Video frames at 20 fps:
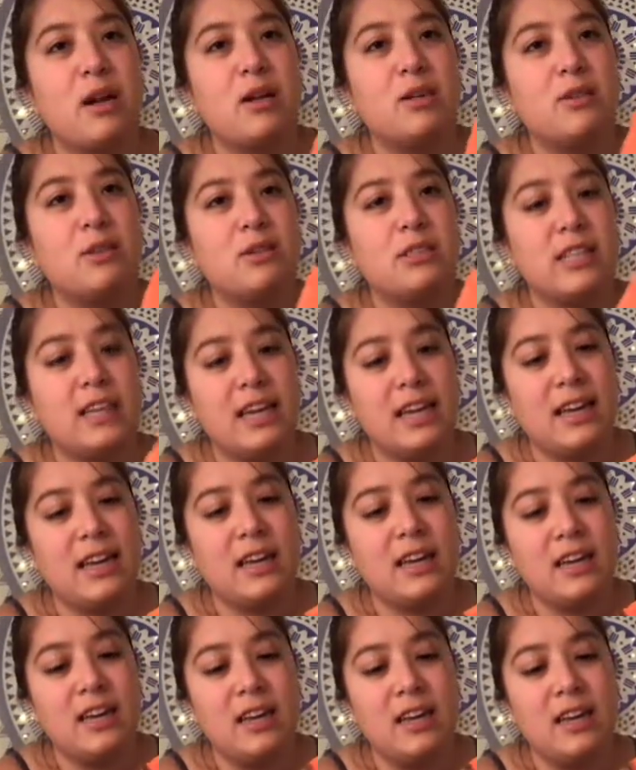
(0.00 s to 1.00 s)
He
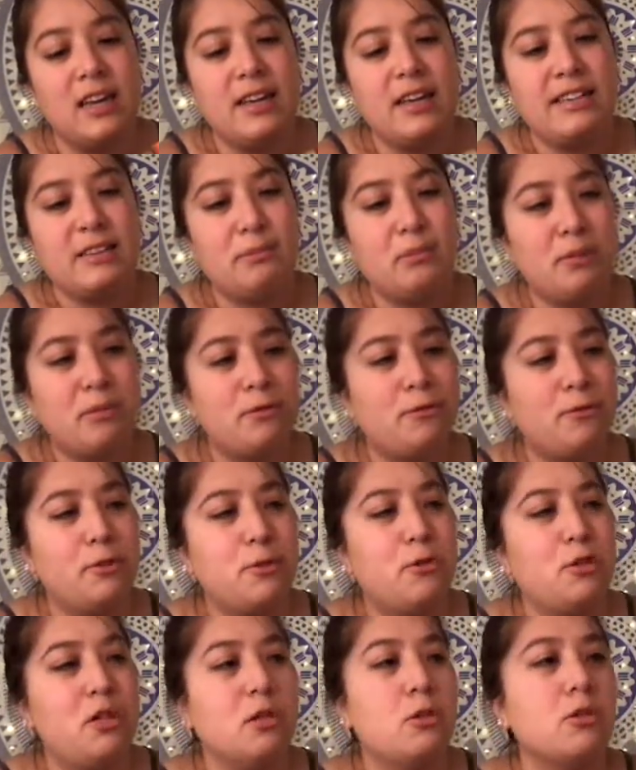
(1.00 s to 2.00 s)
has his
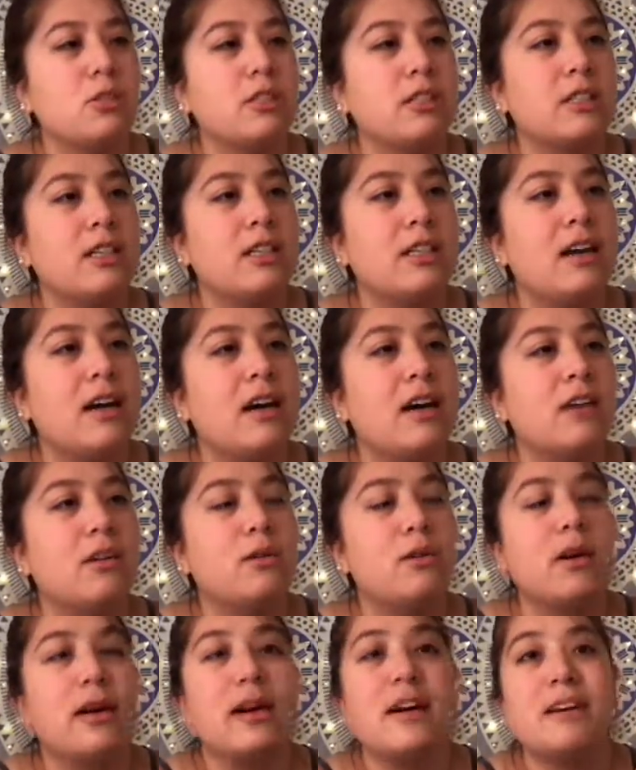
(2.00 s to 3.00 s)
bottle of
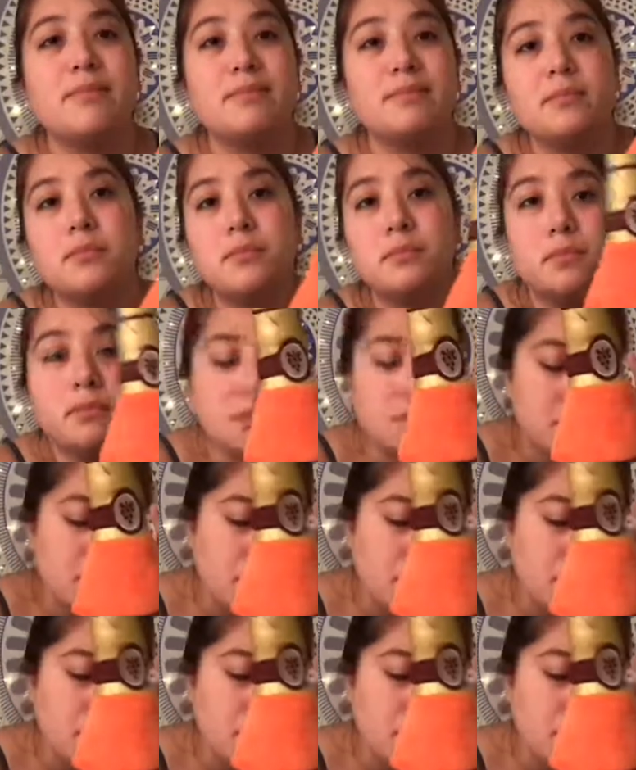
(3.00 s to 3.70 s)
rosé.